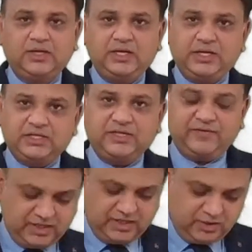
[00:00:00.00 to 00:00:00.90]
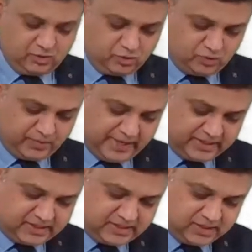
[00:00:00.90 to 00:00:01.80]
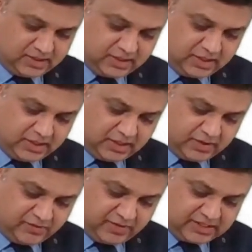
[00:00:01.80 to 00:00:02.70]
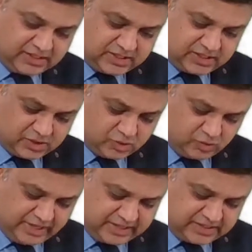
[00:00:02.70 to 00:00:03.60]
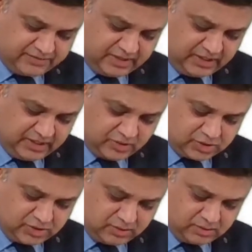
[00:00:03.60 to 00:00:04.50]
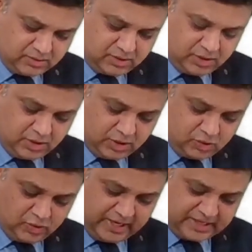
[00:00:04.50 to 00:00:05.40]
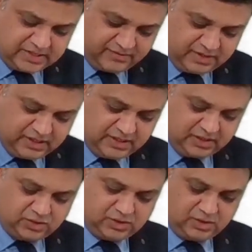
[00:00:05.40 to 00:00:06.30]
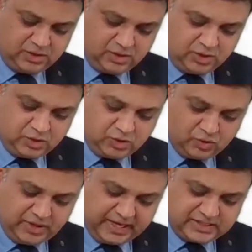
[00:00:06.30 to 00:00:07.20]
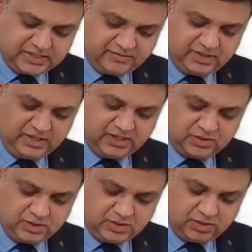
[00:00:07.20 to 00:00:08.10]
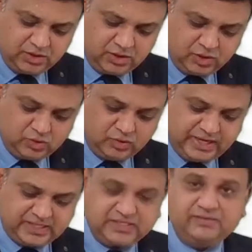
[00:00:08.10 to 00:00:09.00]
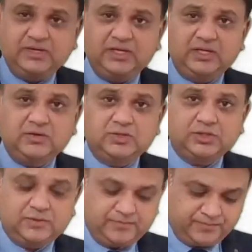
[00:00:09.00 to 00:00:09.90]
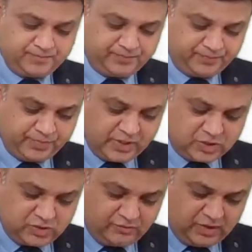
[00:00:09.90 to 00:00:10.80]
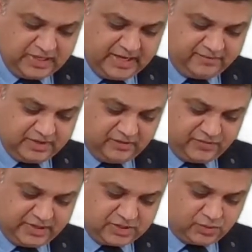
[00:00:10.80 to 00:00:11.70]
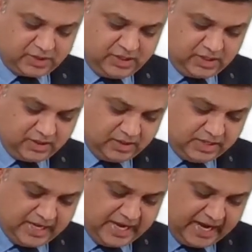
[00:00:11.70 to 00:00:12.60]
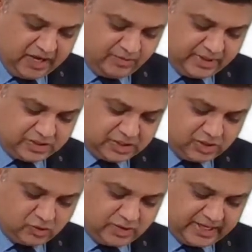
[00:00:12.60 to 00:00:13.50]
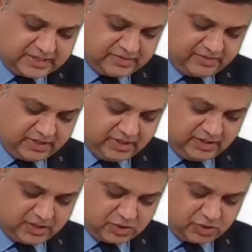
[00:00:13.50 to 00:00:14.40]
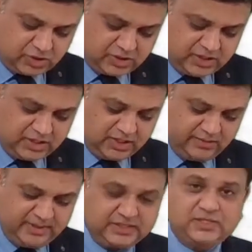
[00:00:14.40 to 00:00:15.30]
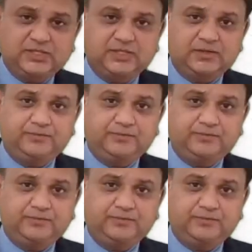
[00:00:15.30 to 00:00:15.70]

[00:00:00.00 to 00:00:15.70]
It is divided into two parts. One is this 2,17,000, 2,17,000, 2,17,000, 2,17,000. So what I have done, friends, over here, I have mentioned 2,17,000 on the yearly basis.